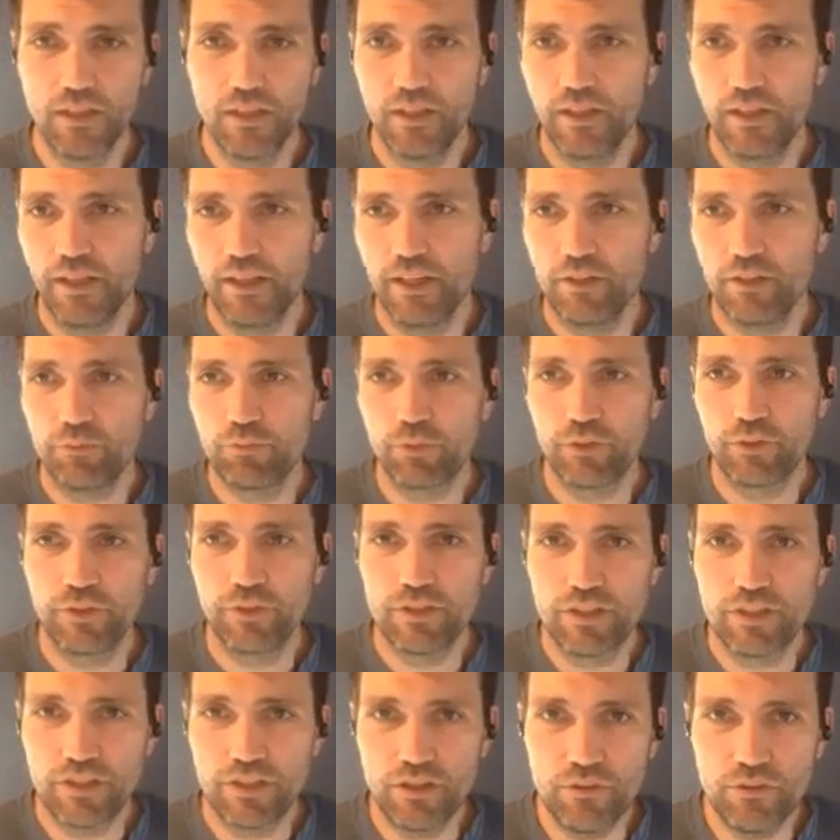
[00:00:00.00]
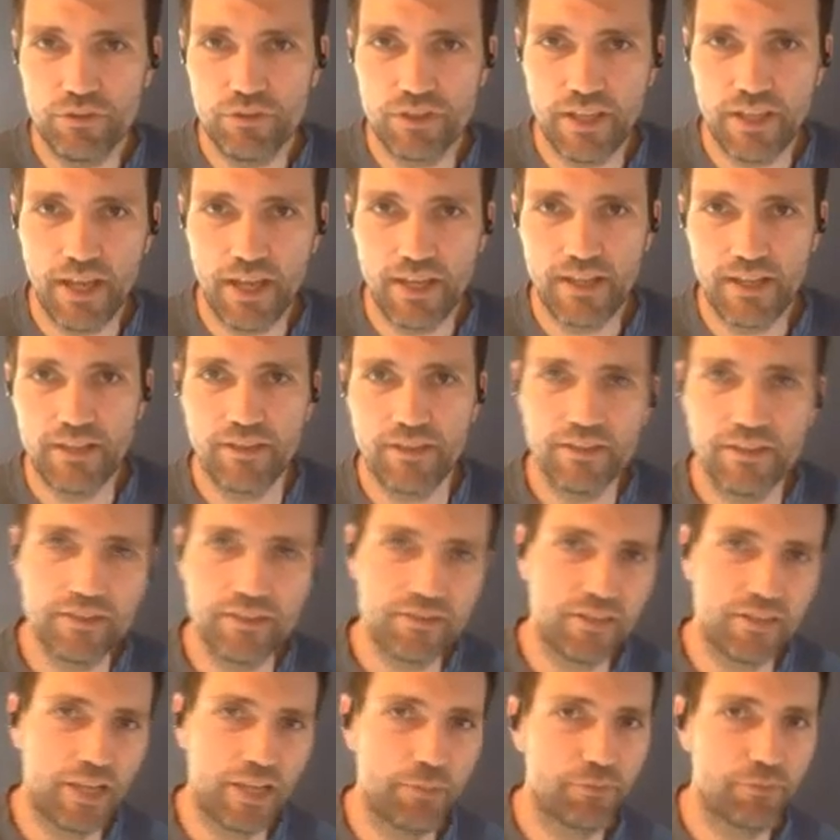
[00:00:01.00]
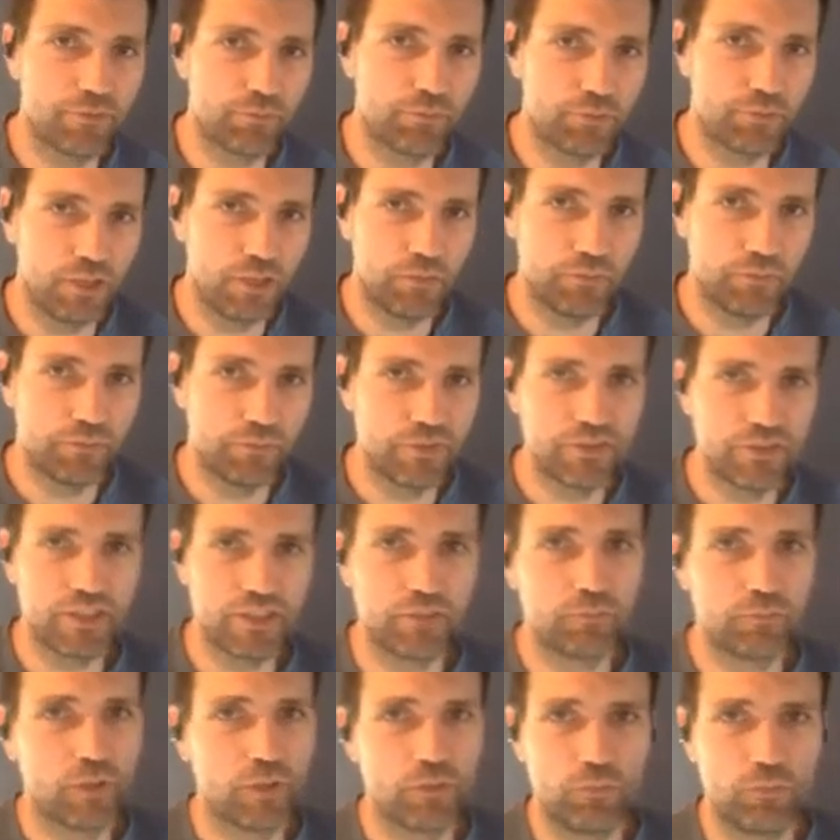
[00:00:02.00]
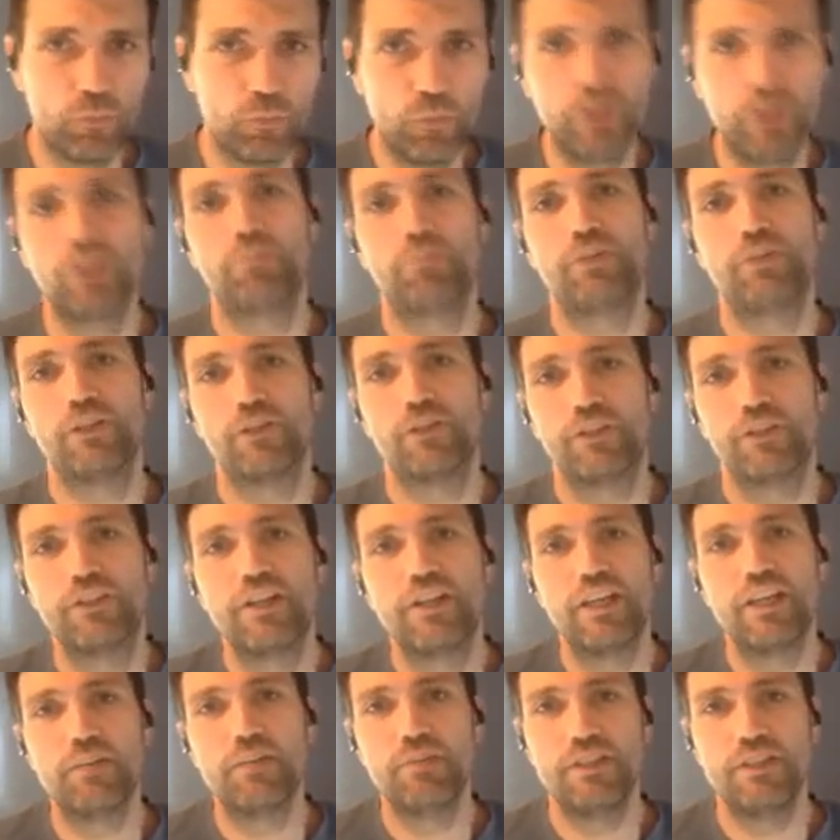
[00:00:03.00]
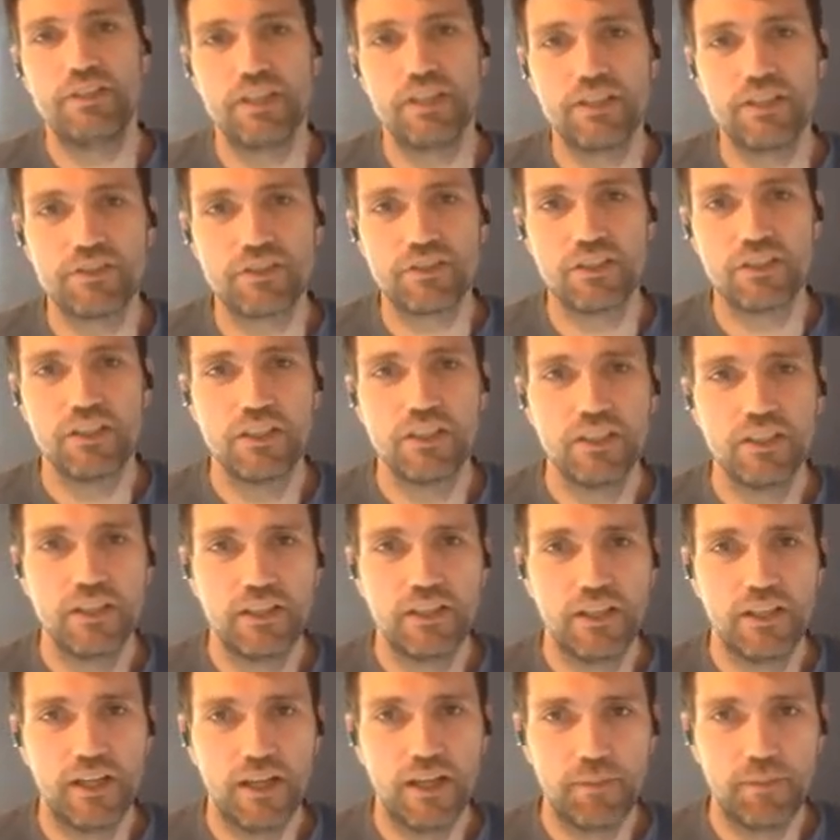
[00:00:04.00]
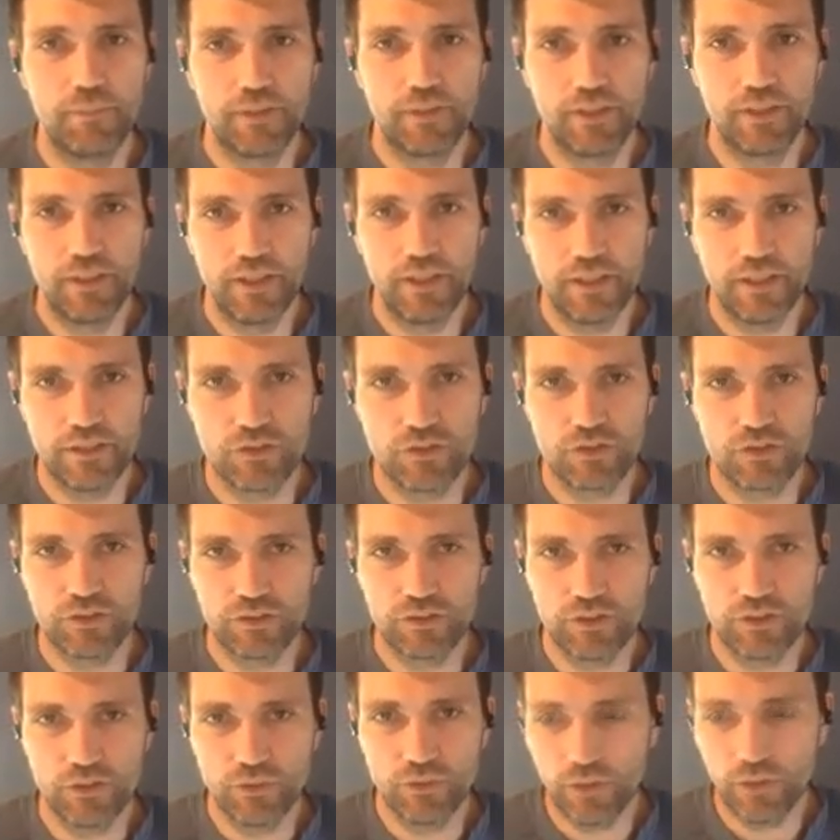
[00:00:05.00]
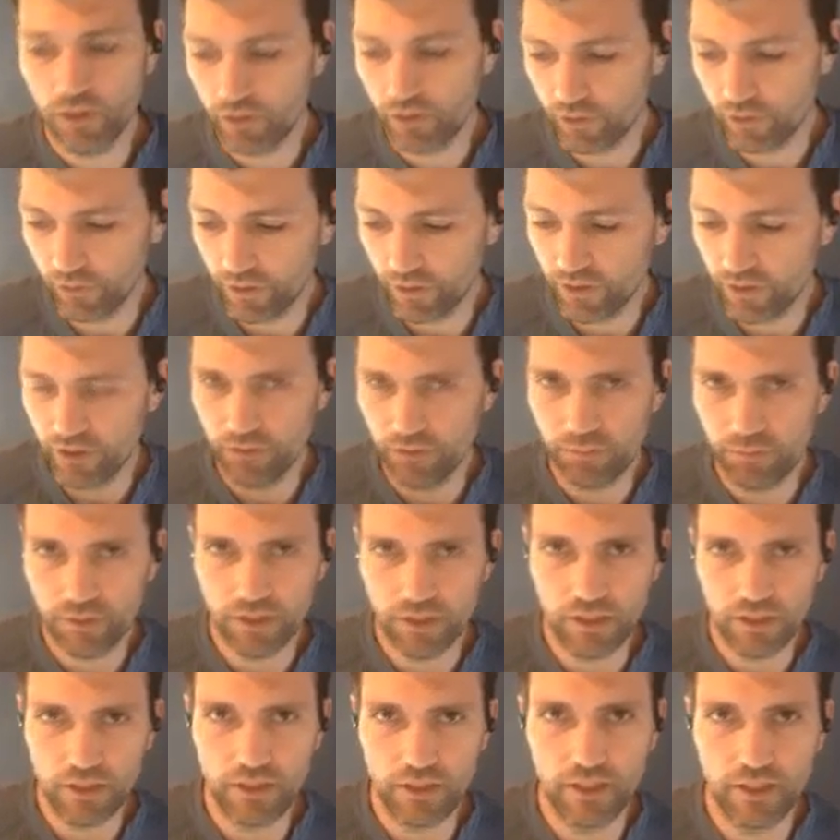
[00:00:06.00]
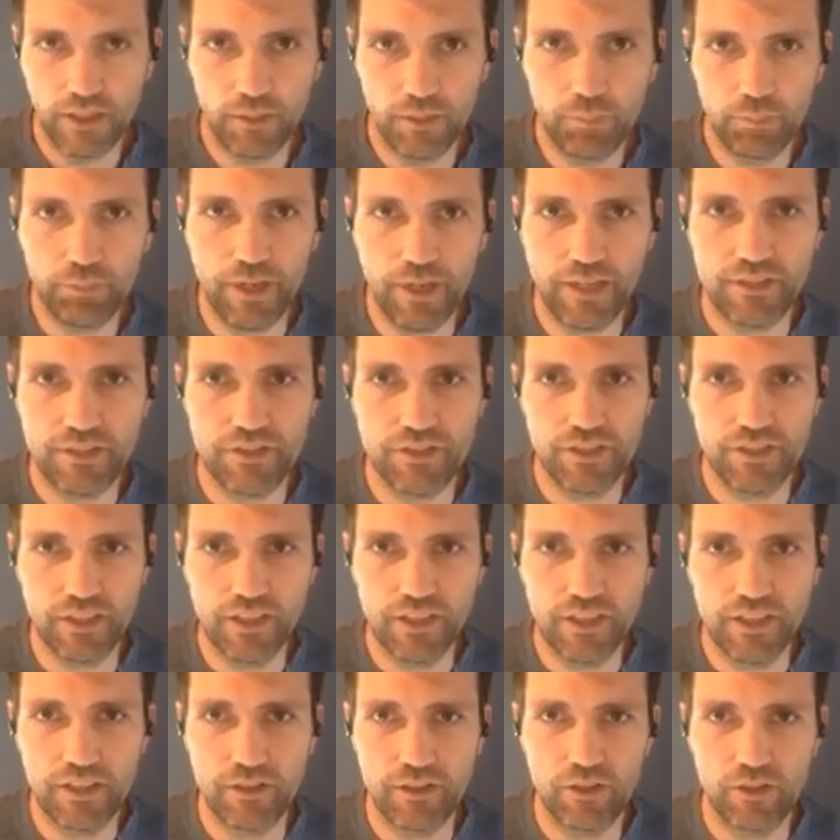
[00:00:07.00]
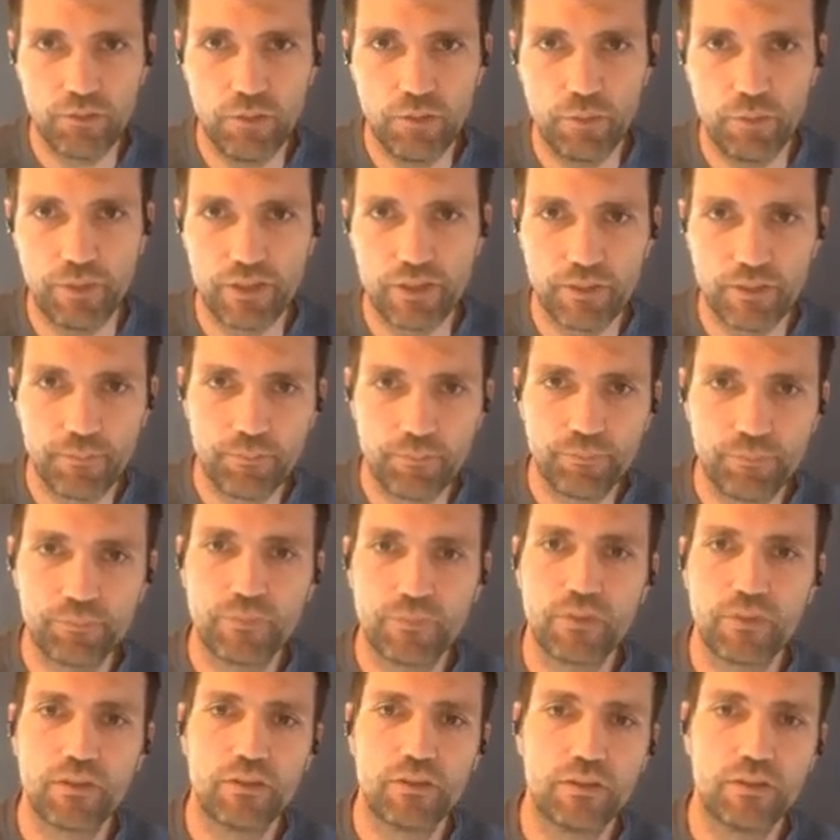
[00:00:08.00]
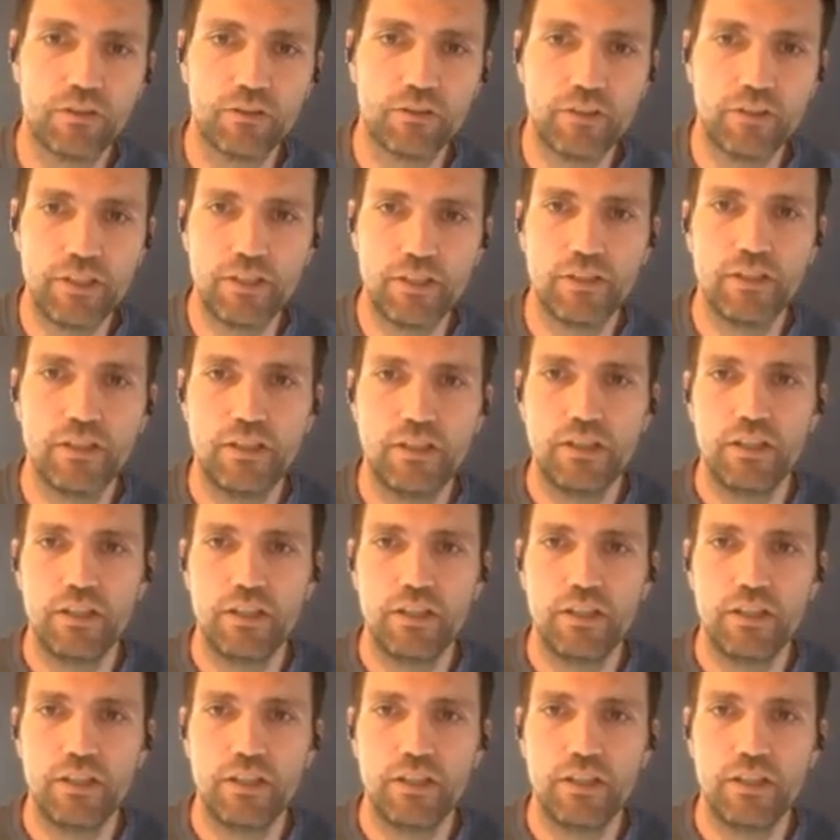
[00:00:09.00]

And we're going to use that in this type of problem. This type of problem will appear on the AP test, and you are going to be practicing it here in a moment. All right.